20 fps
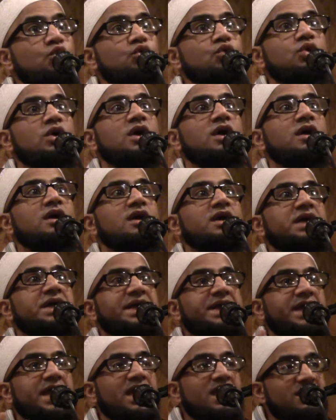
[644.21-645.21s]
who
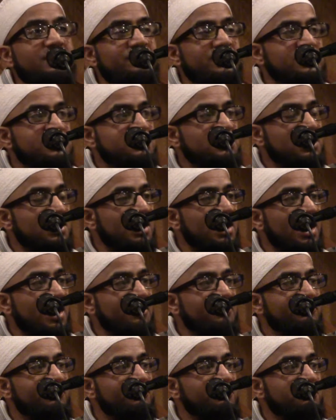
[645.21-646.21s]
gave us
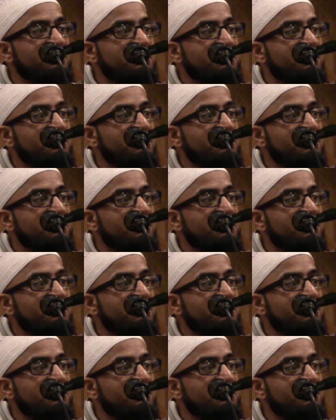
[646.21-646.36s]
life,